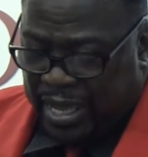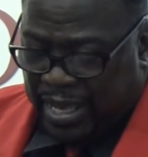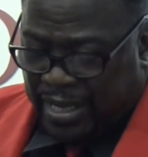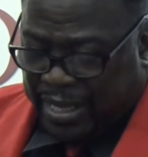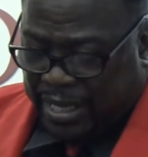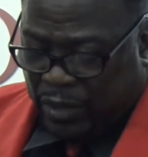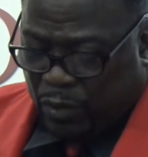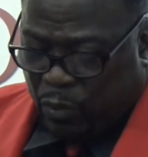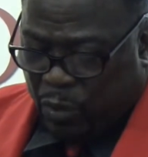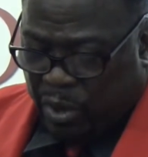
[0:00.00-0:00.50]

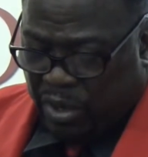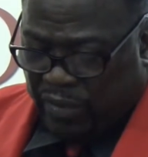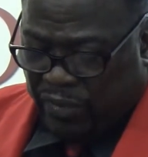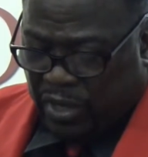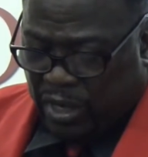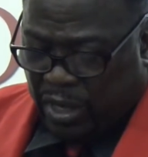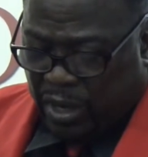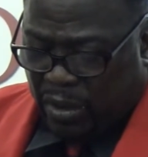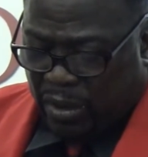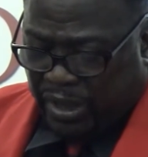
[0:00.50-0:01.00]
that the word of
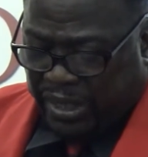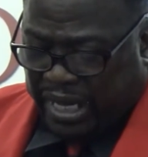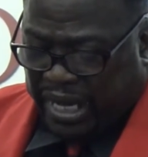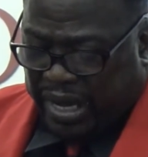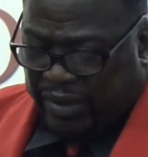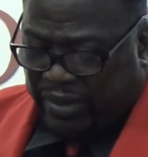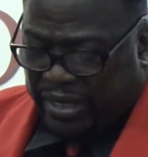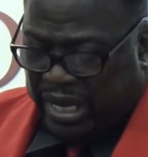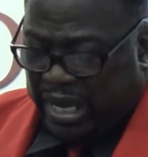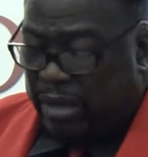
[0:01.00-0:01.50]
the Lord
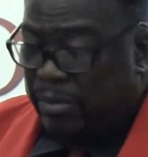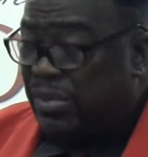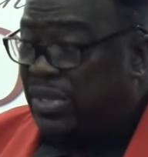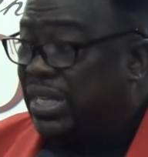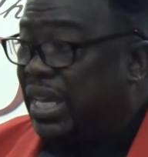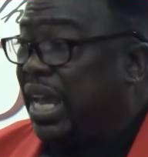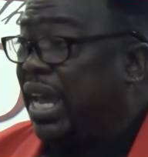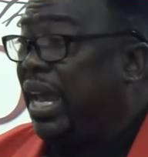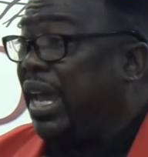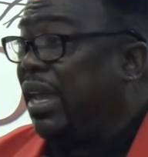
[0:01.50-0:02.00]
came to him
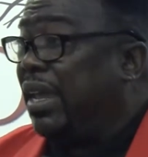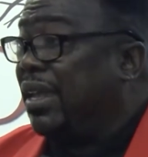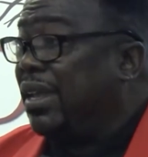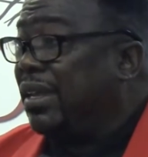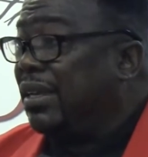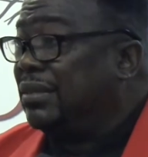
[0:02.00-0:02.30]
saying,